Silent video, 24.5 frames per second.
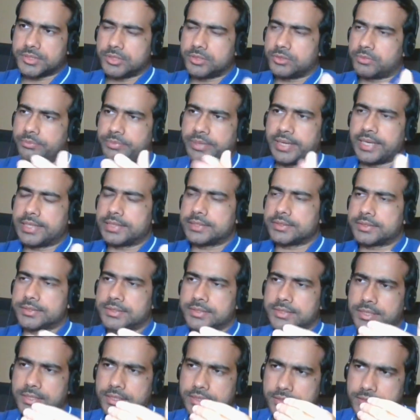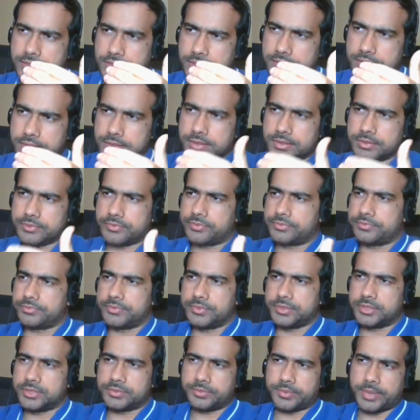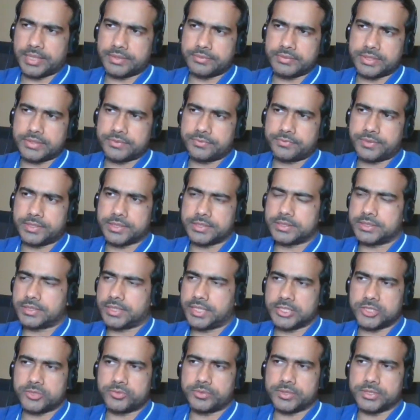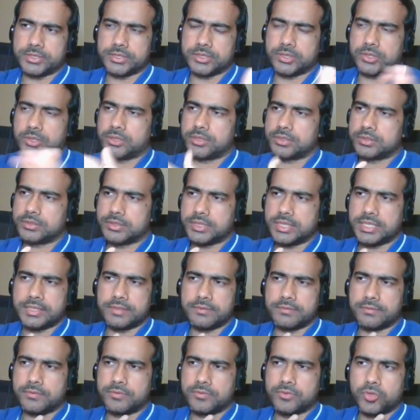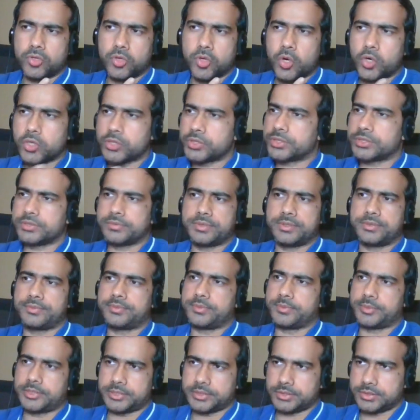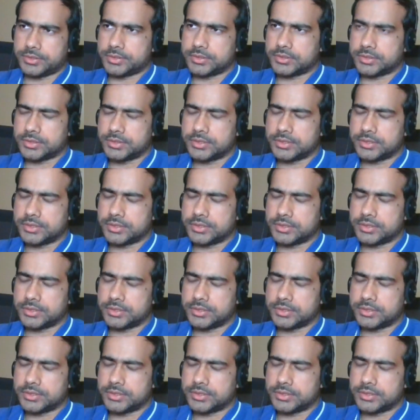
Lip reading: You know, banks and these private funds, hedge funds and all, they have lots of information.